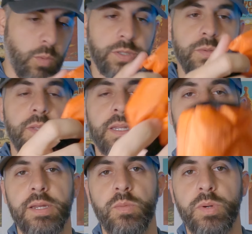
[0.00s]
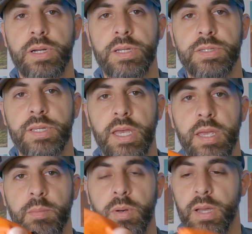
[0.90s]
wasn't really needed was
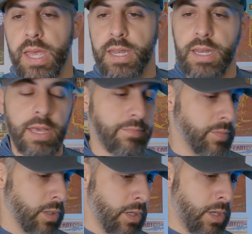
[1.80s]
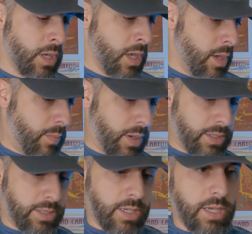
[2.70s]
a bug head net,
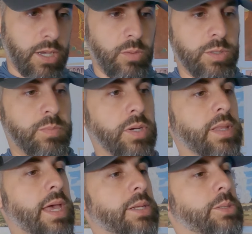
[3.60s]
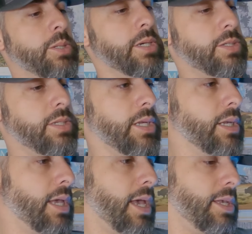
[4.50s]
but I always bring that just
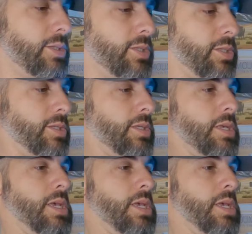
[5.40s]
in case.